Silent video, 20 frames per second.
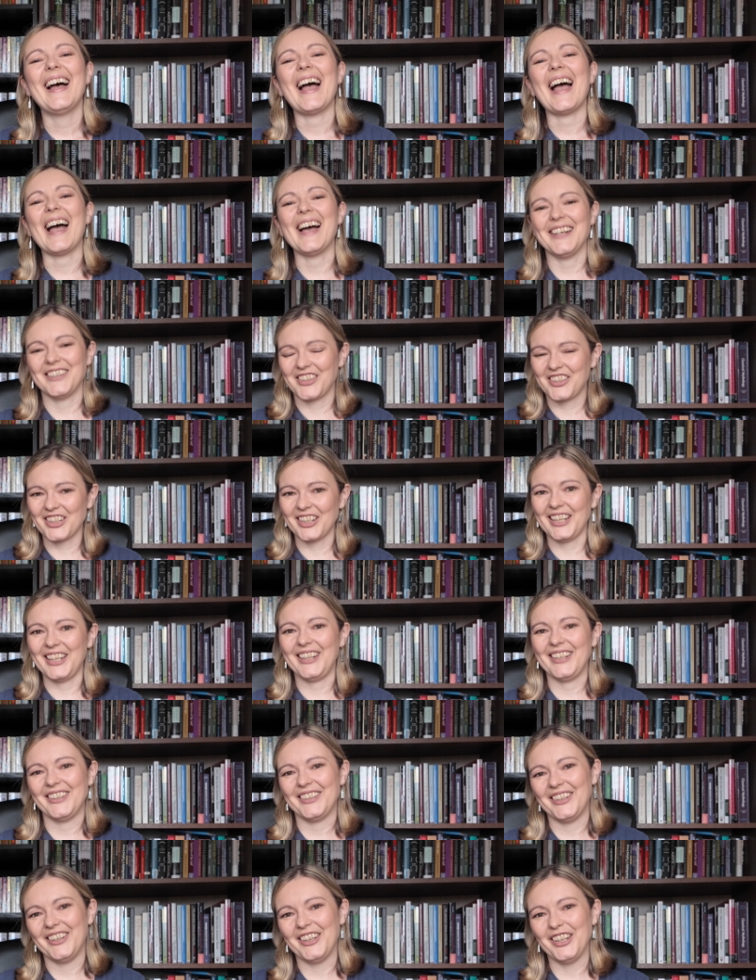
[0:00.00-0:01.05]
actually,
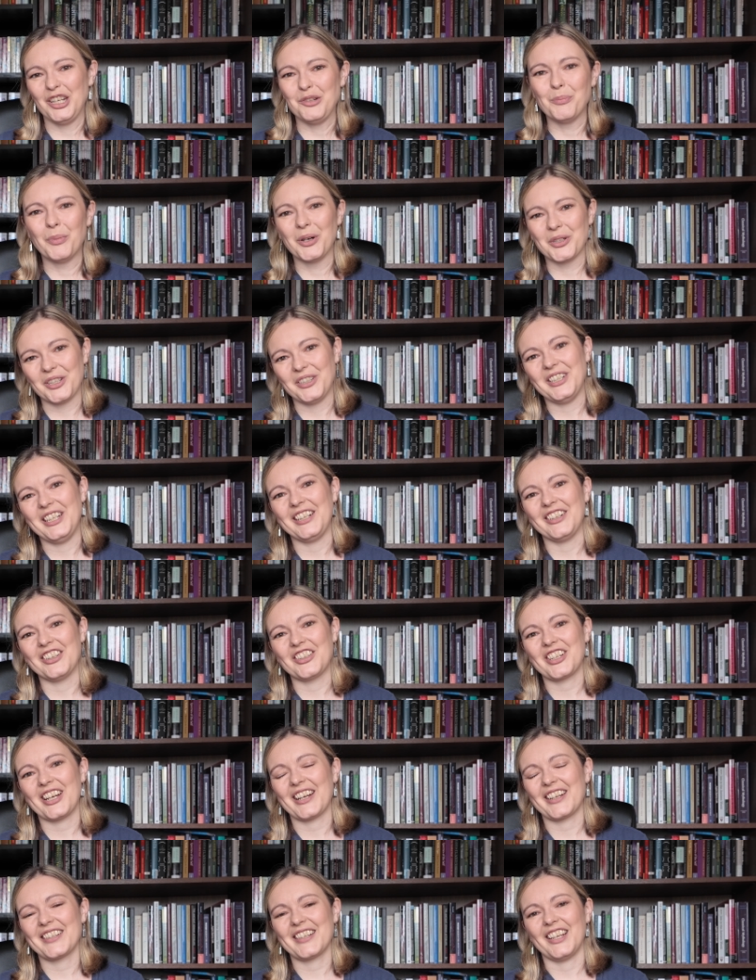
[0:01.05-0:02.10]
an early modern English
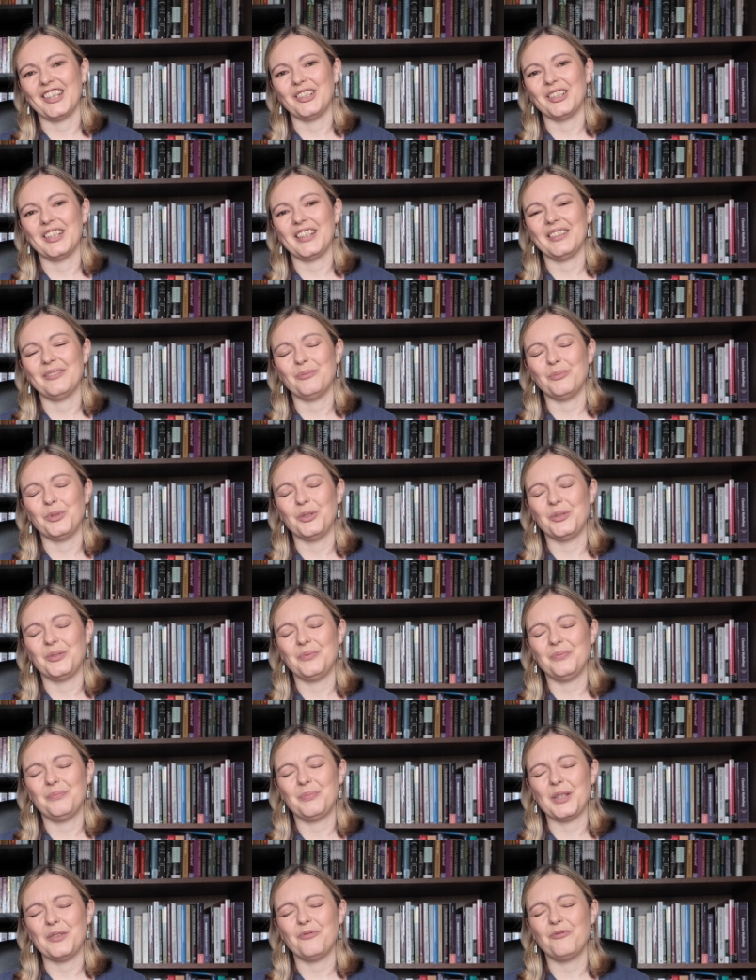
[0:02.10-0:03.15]
accent would
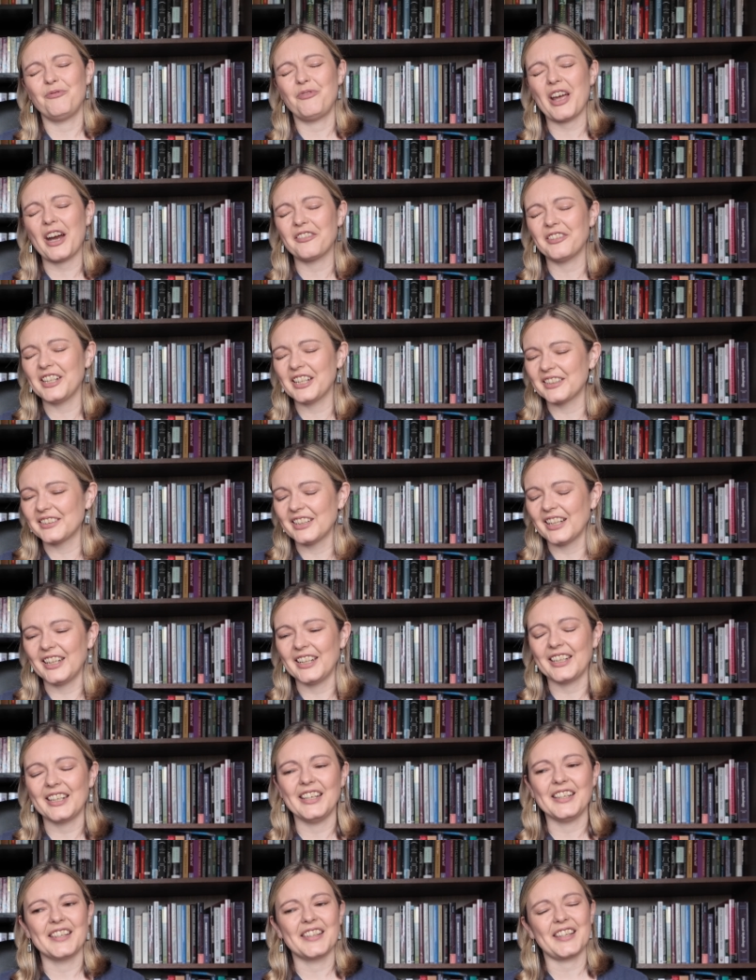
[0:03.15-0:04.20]
be very
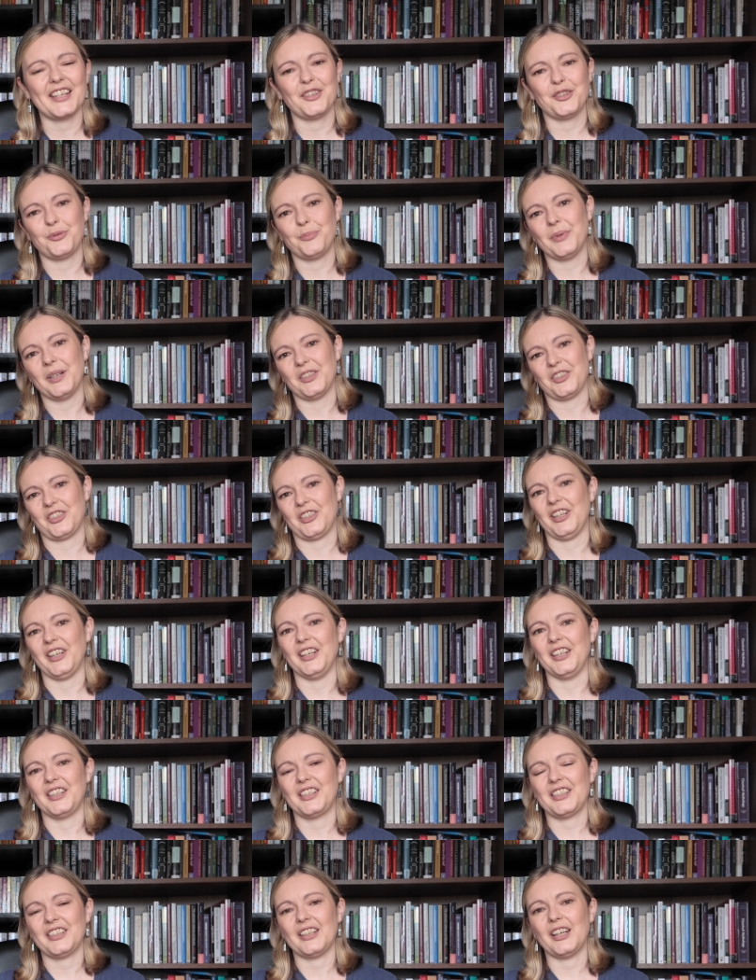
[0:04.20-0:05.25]
unlikely to sound much
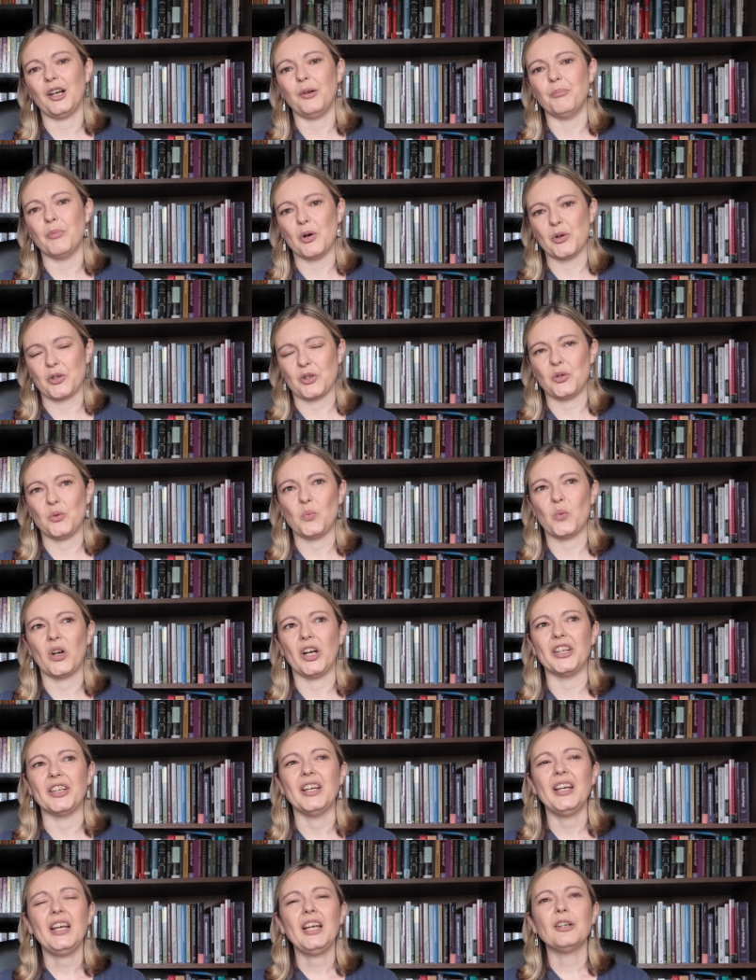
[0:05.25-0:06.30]
like a modern
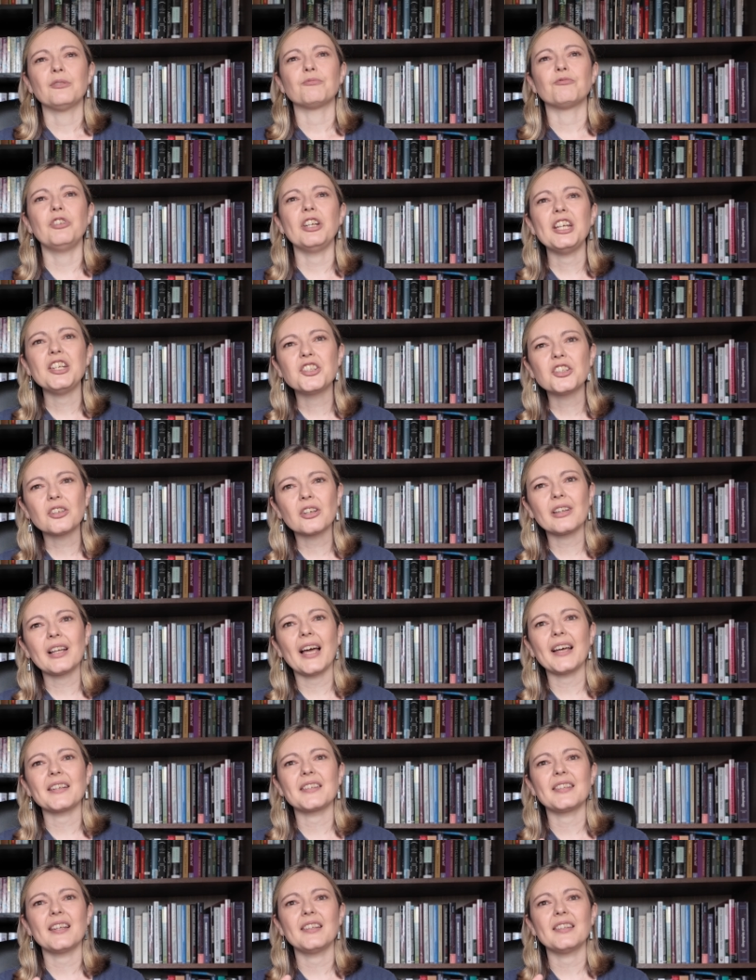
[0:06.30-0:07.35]
one. Regional
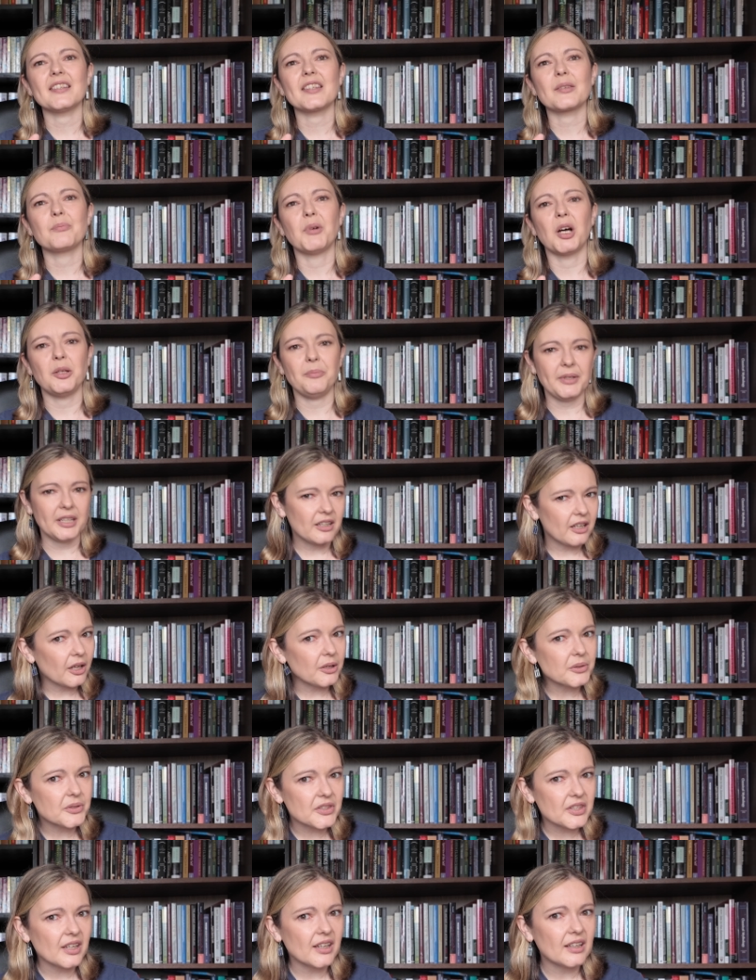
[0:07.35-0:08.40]
accents might be
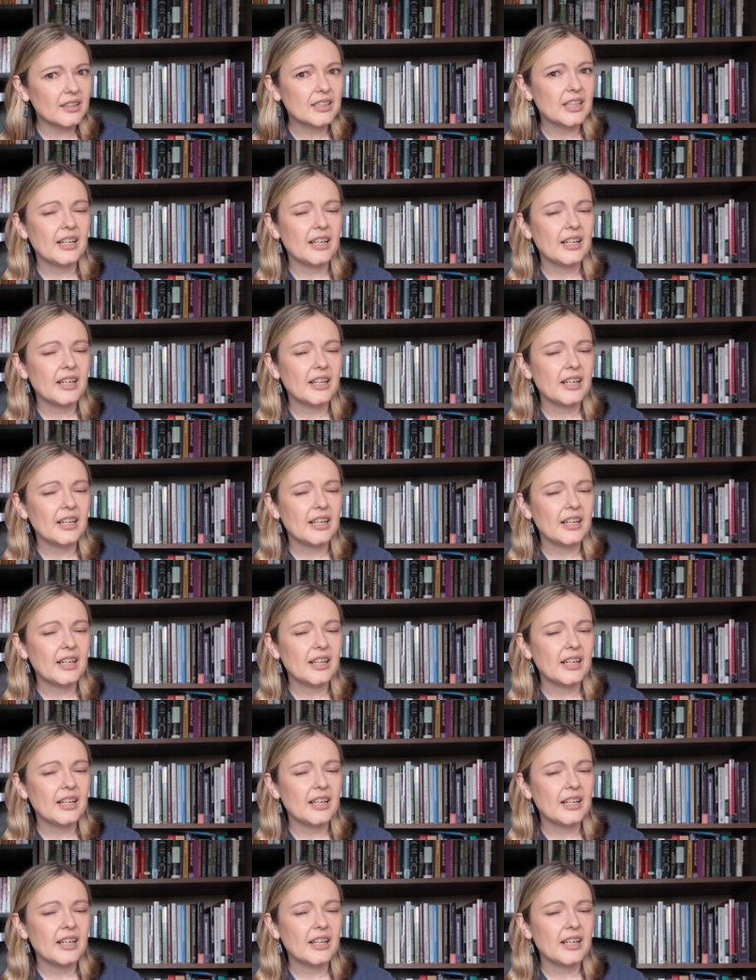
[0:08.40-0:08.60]
closer,